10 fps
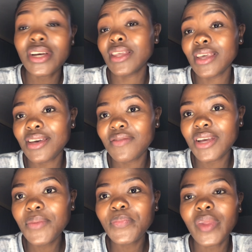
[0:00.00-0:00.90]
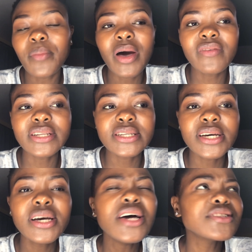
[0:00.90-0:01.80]
In the evening, I'm having
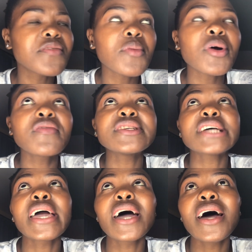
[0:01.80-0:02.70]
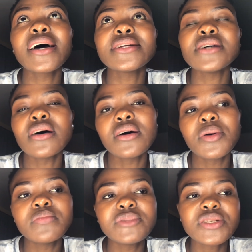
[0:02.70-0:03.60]
dinner. So for breakfast, I had uh,
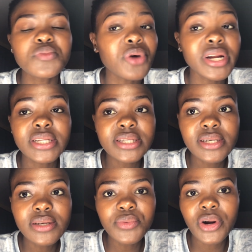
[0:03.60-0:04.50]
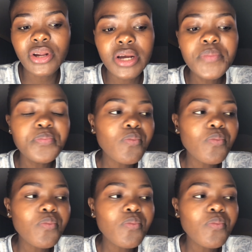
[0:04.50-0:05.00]
just bread and tea, regular.